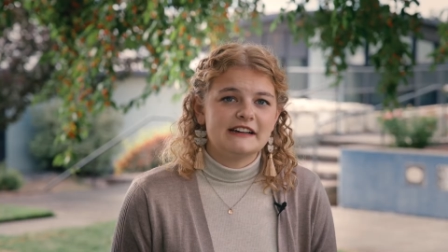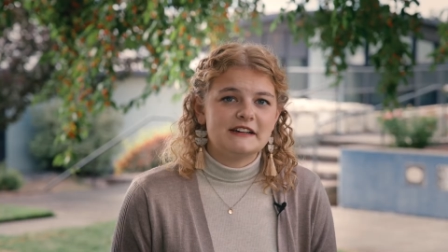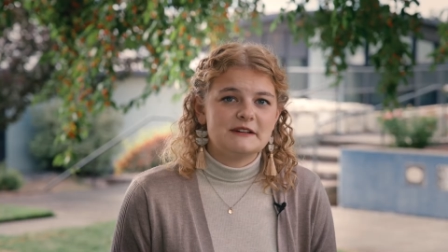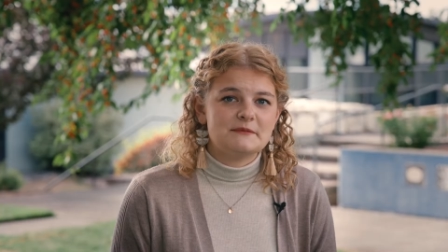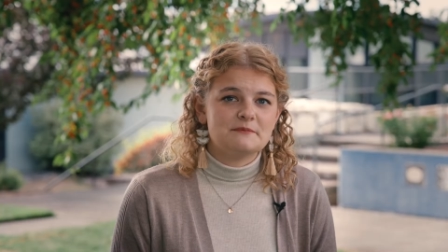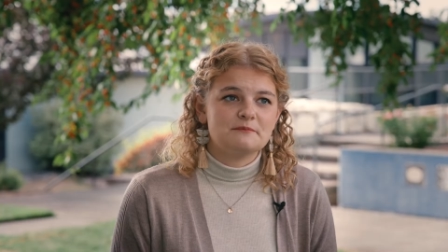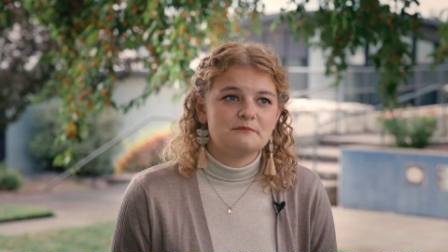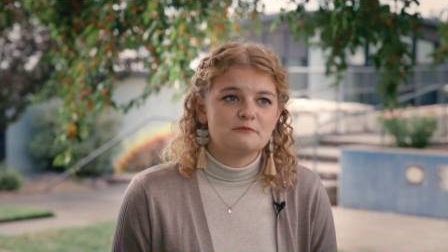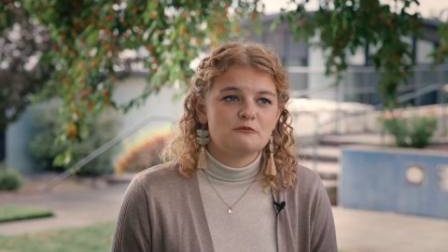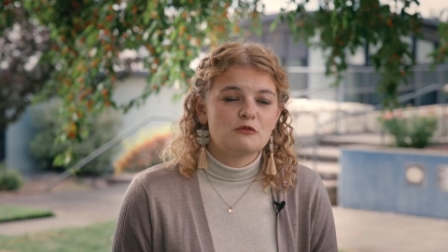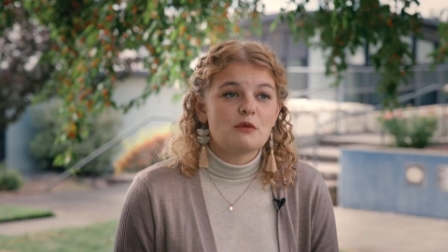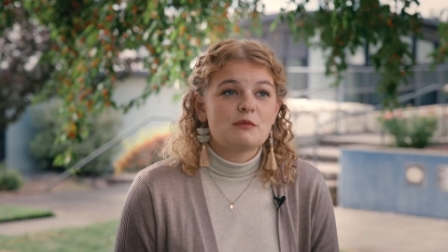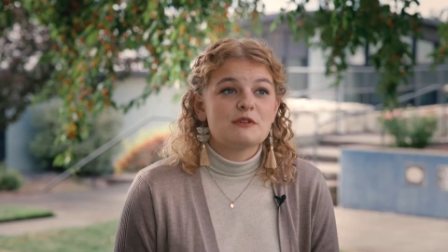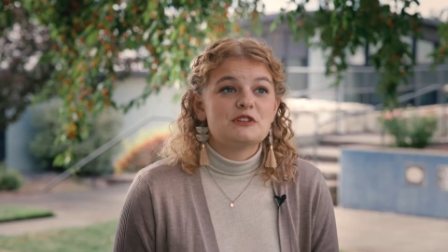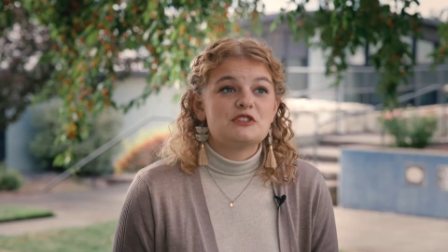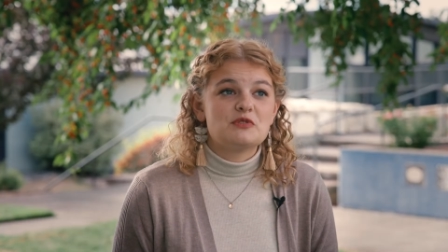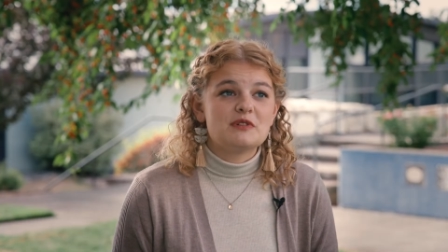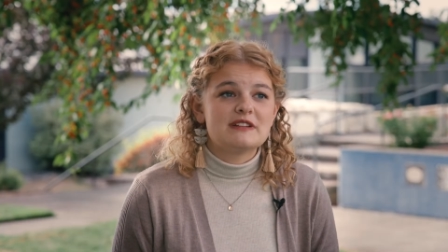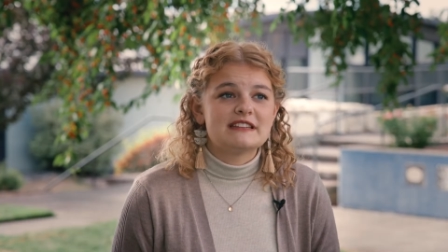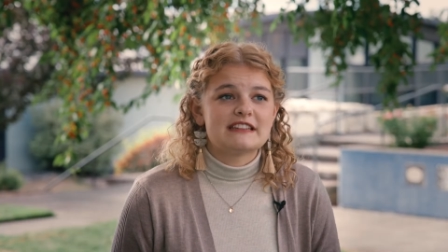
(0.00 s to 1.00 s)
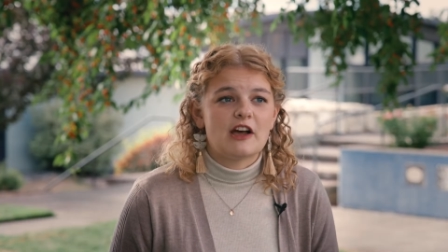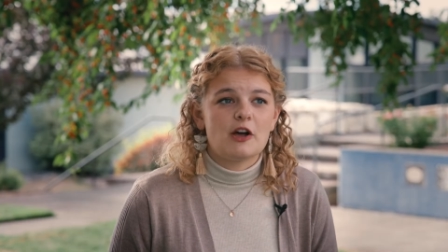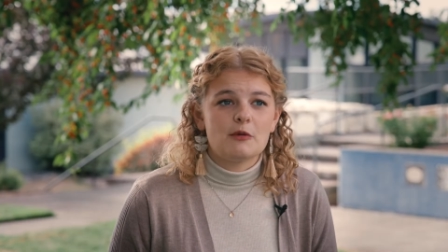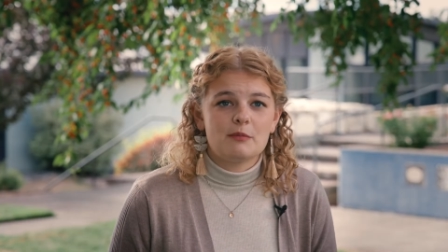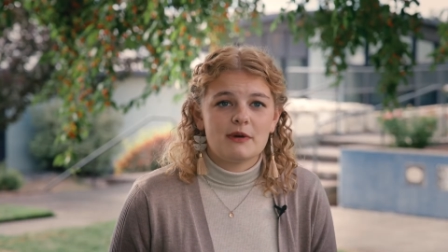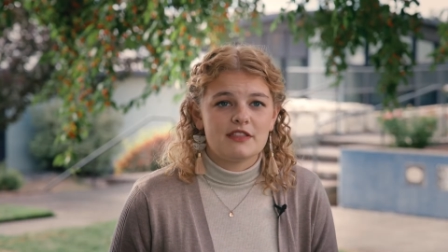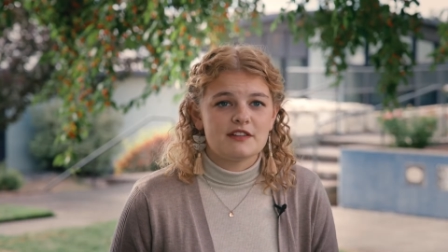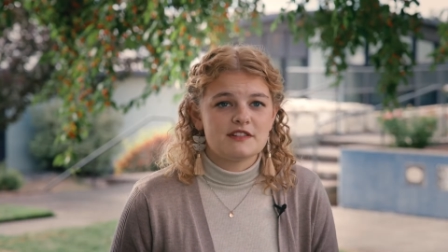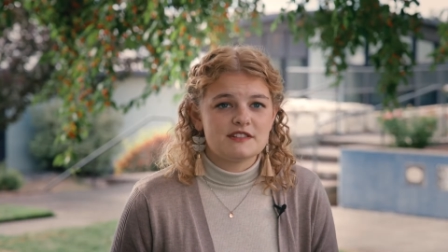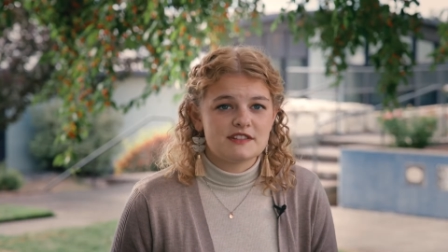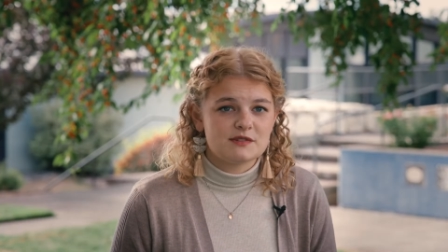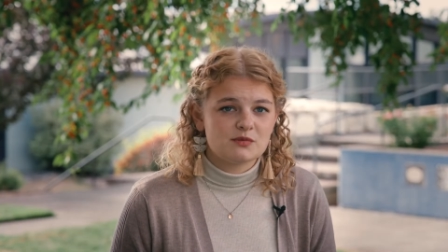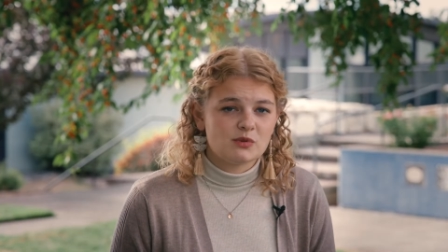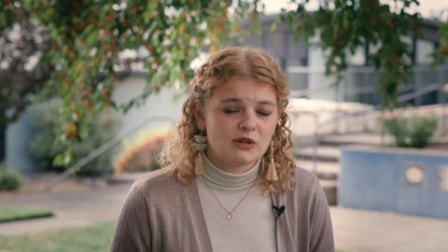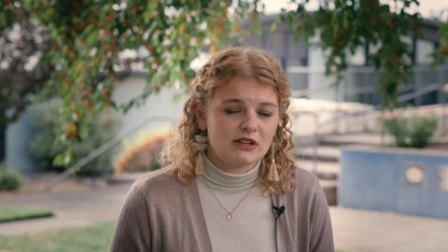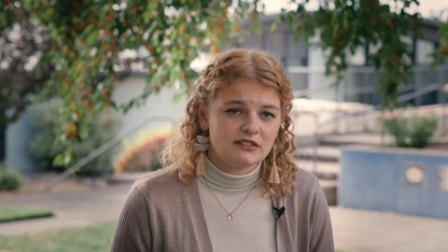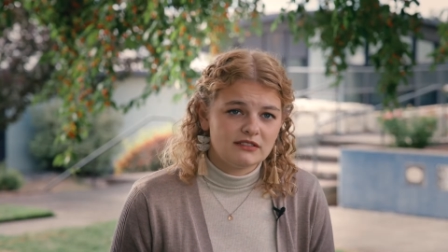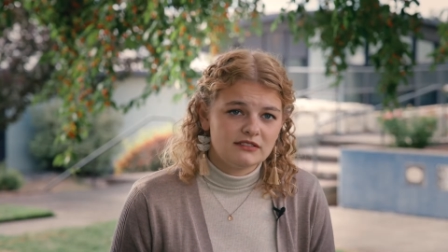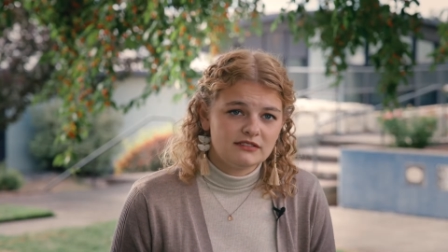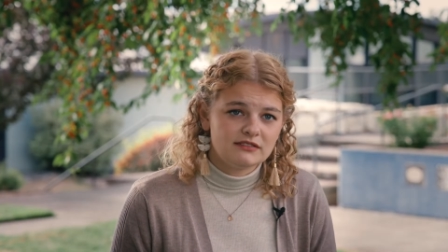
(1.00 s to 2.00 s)
um, what we're doing to help others as
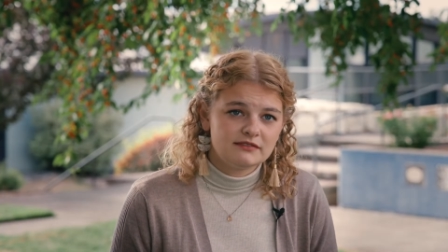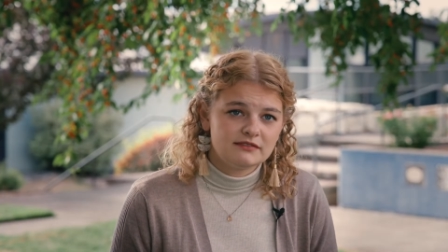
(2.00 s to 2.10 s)
well.